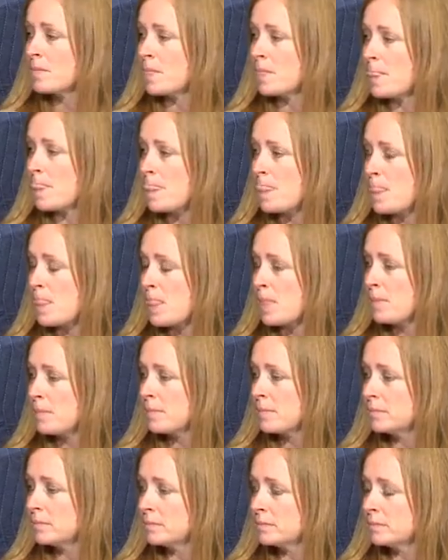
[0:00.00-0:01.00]

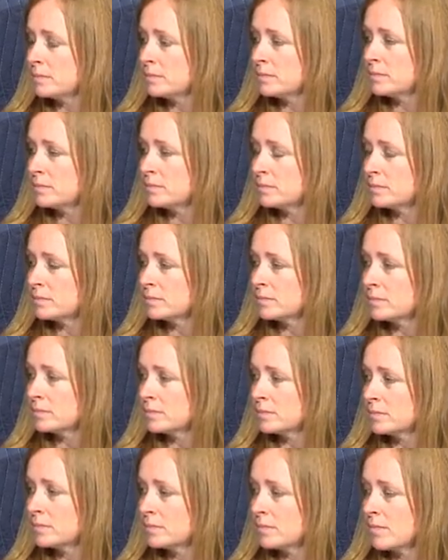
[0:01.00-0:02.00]

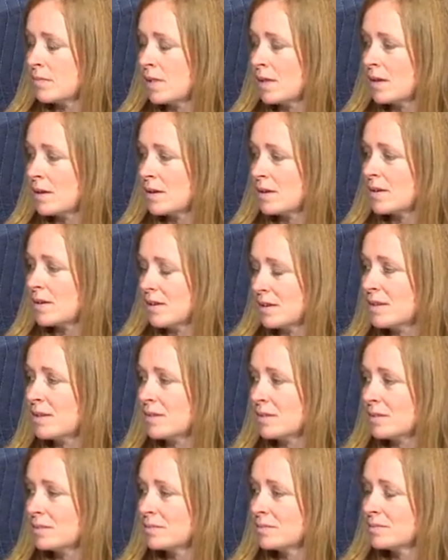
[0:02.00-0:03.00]

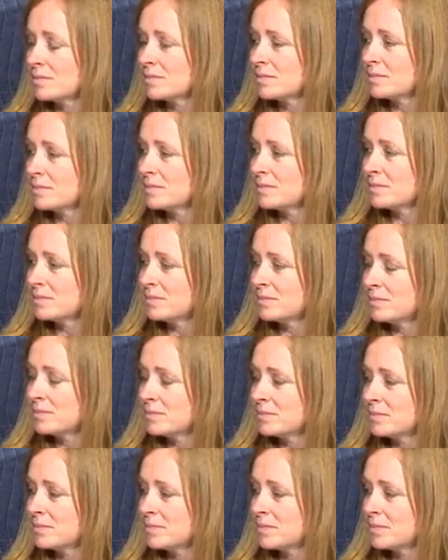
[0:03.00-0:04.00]

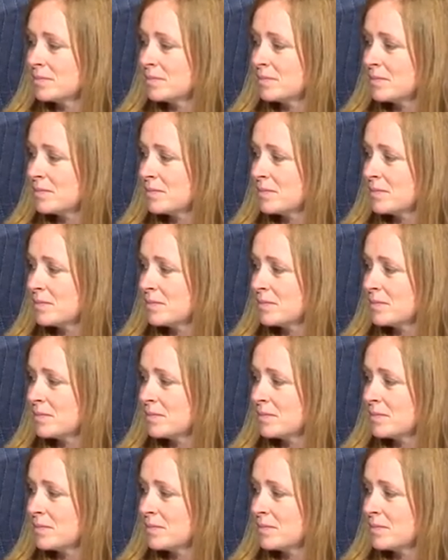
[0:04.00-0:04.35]
The person shown says nothing.